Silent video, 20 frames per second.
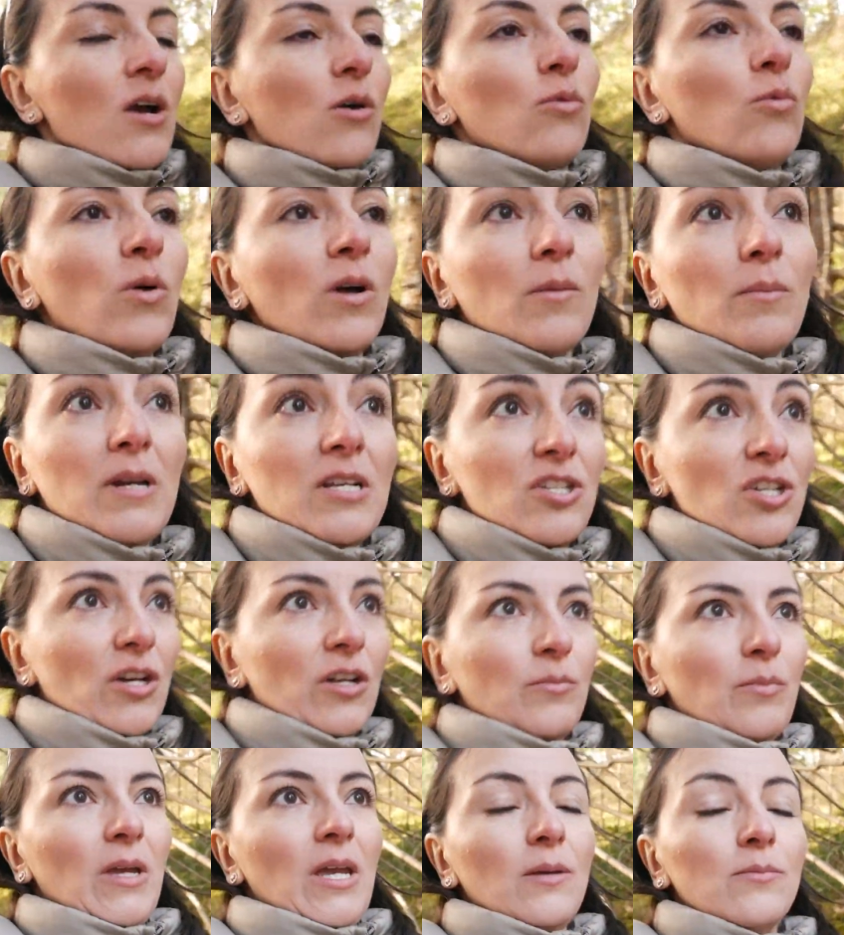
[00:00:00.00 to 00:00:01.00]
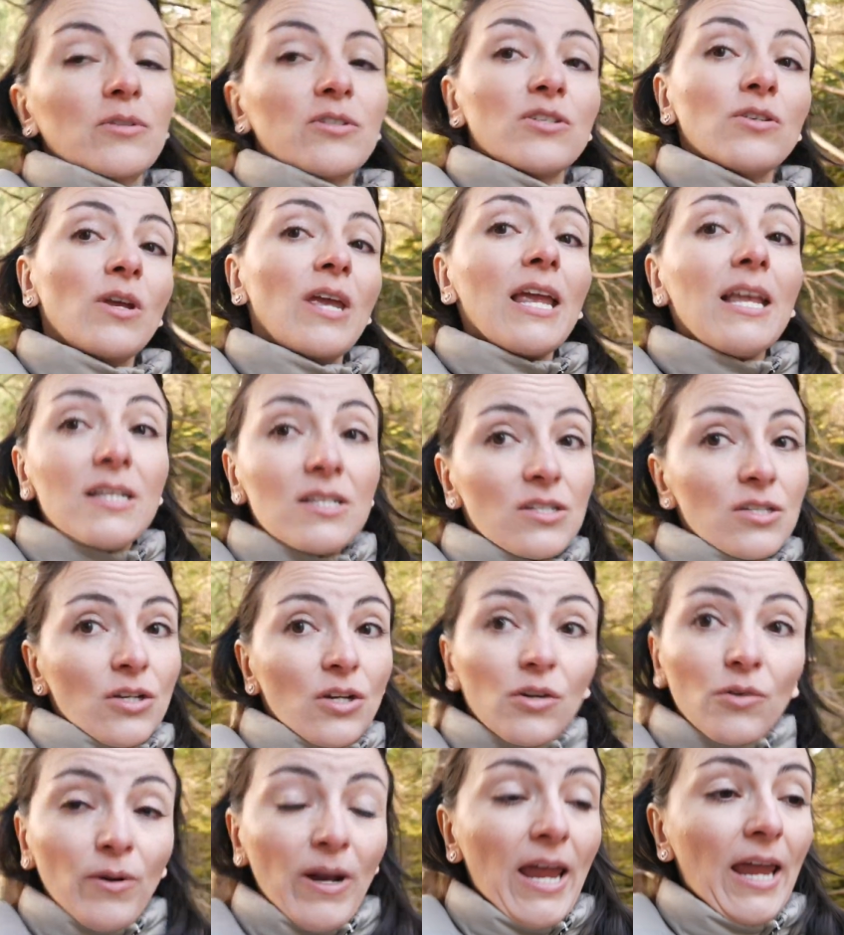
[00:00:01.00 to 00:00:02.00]
Will my child be able to
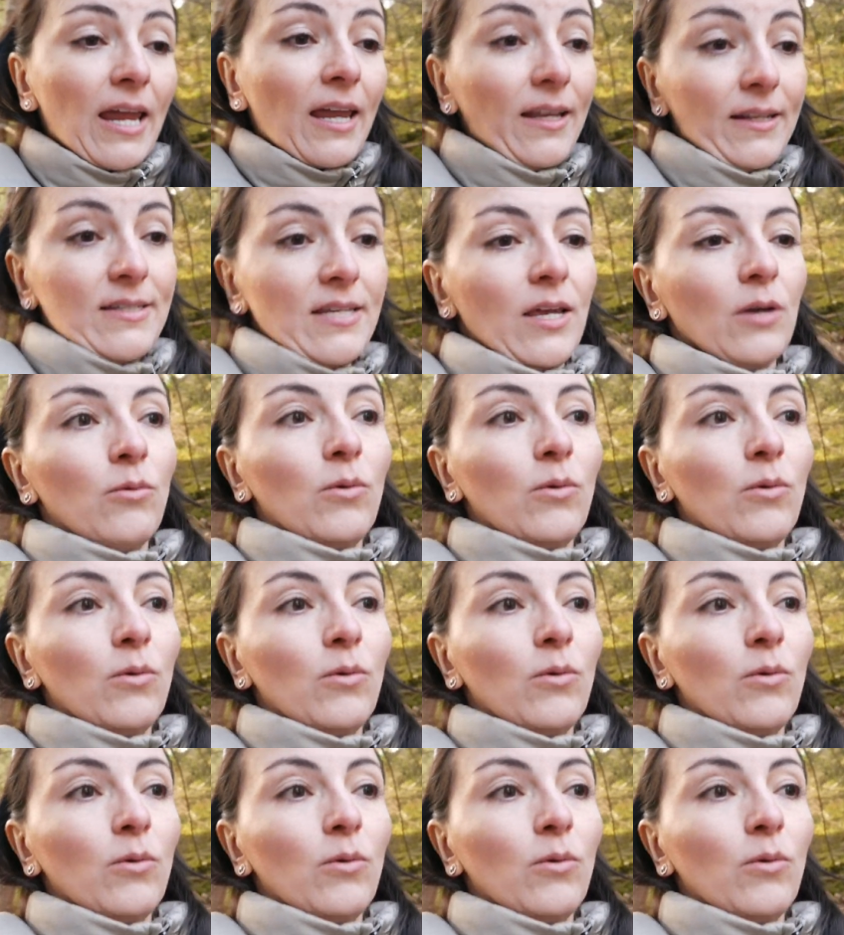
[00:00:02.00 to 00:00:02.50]
integrate?